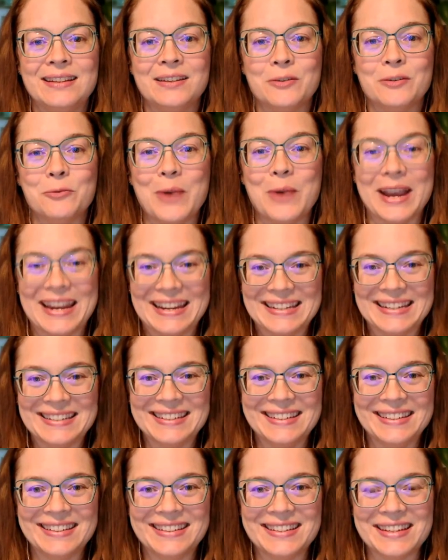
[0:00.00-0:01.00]
wait
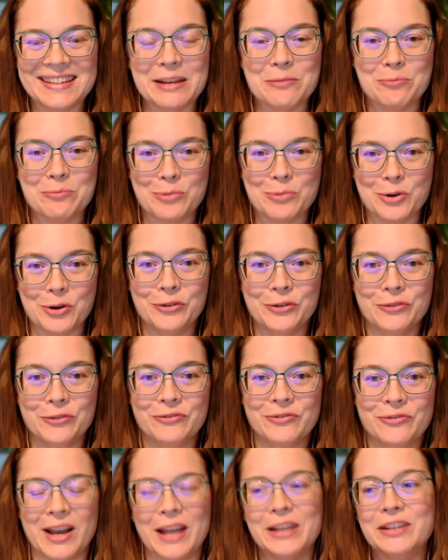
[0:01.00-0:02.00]
to improve.
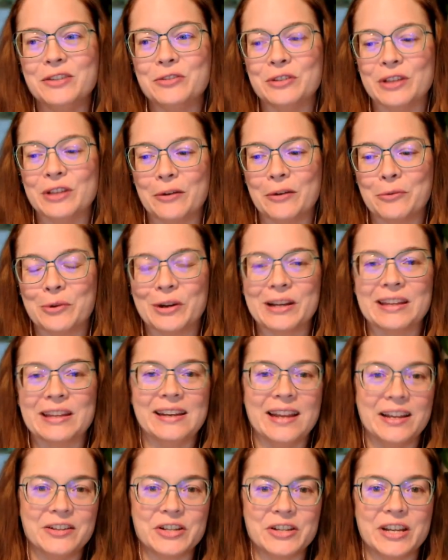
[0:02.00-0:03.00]
I do a lot of work in
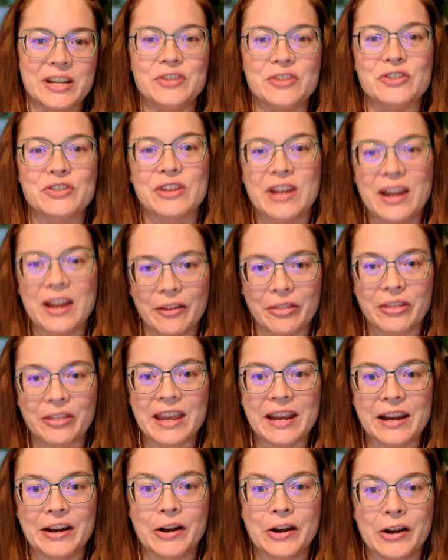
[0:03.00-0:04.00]
education,
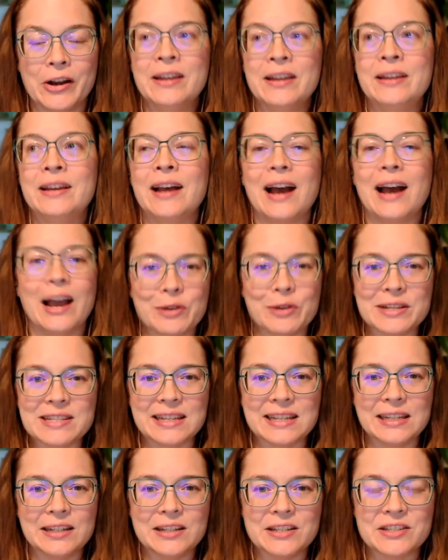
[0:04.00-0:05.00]
healthcare,
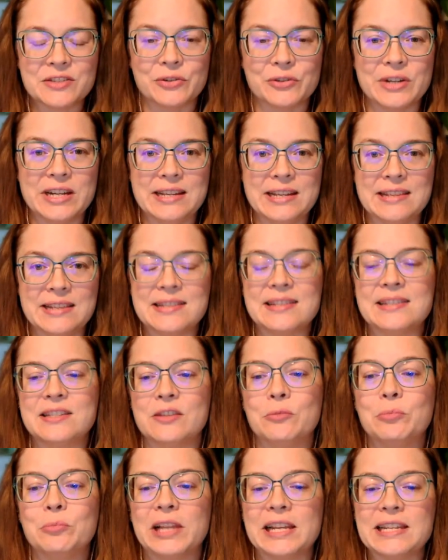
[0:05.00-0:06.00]
high-risk industries.
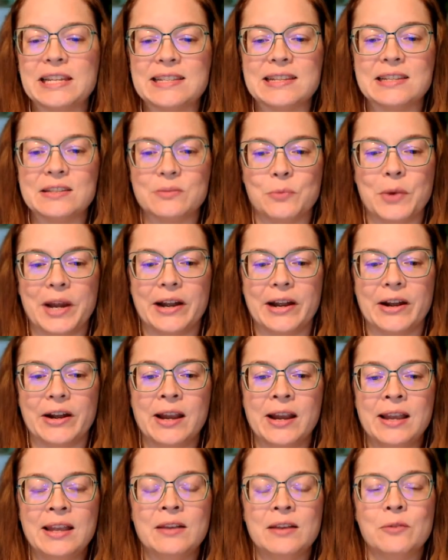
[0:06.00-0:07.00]
So places where
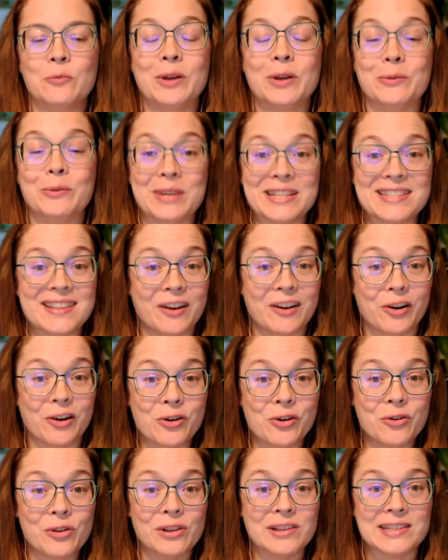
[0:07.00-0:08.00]
when we set our
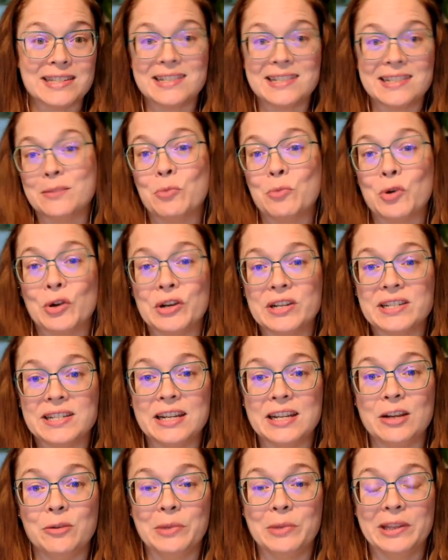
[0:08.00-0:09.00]
goals, it's important to
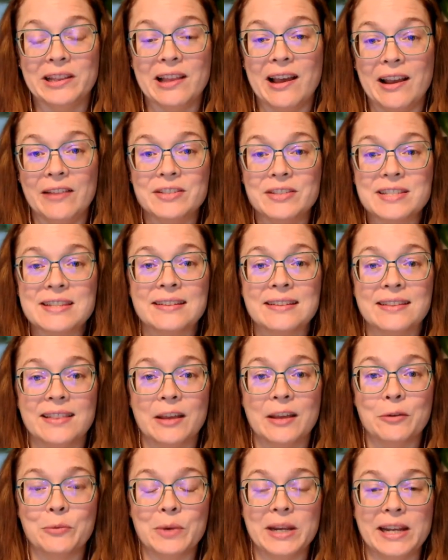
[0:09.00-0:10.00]
human lives
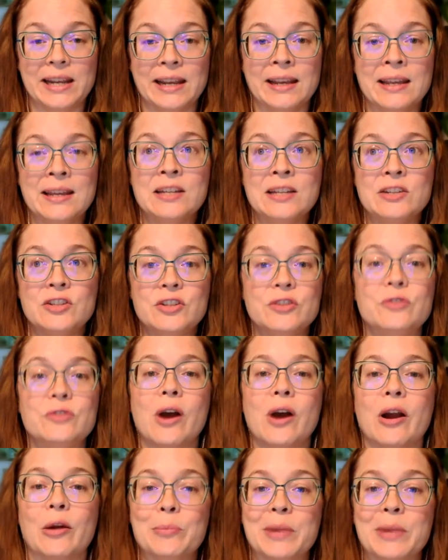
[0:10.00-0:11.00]
that we do
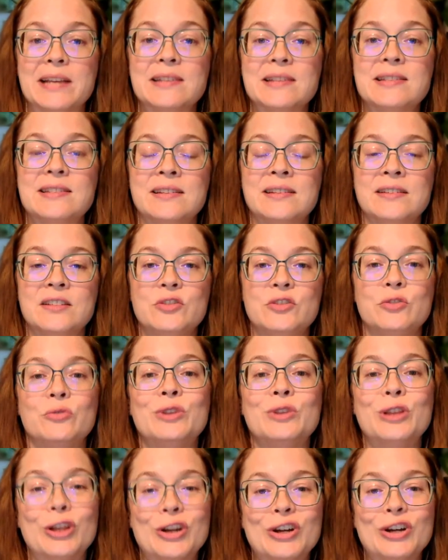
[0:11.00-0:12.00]
our best to
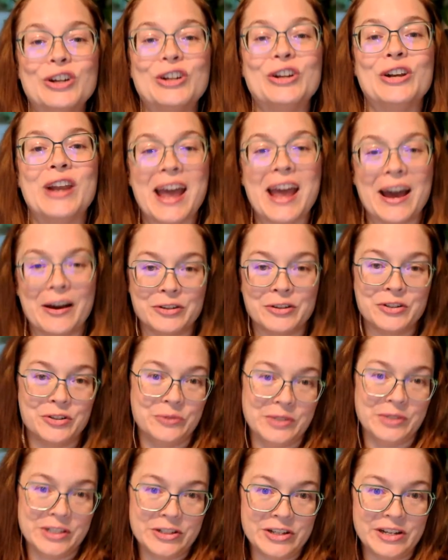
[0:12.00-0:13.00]
learn how
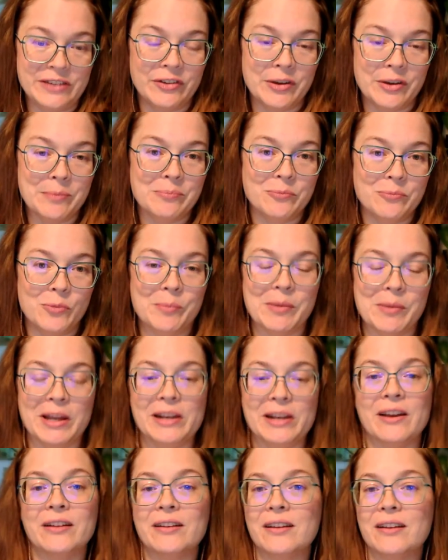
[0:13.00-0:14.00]
to achieve them. We might
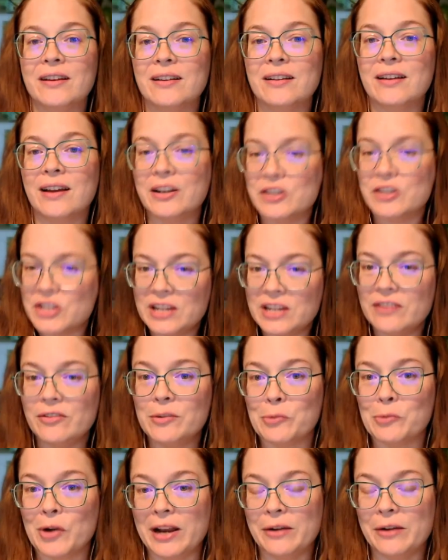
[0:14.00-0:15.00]
not achieve
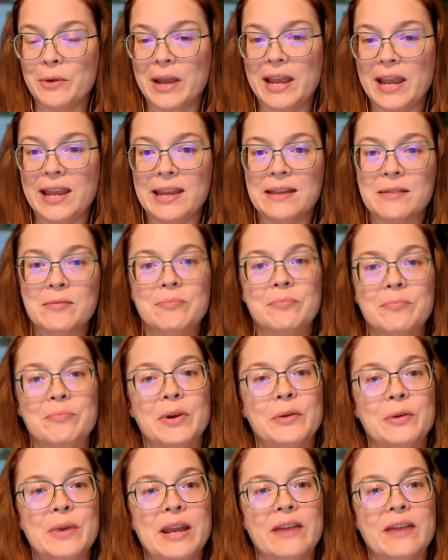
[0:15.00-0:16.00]
them right away,
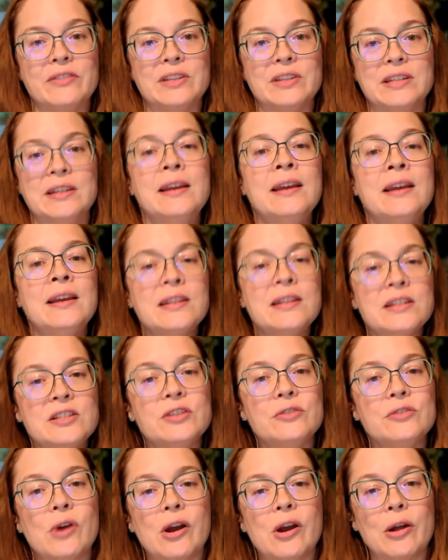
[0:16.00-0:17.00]
but we have to
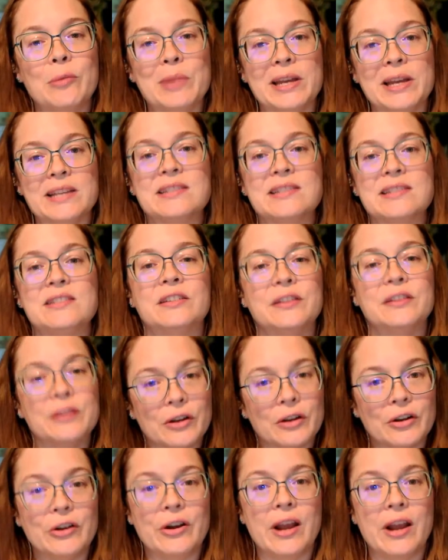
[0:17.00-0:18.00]
do our best to
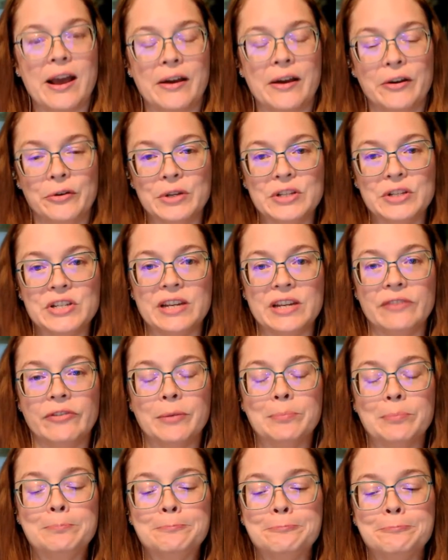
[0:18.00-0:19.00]
learn how to achieve them.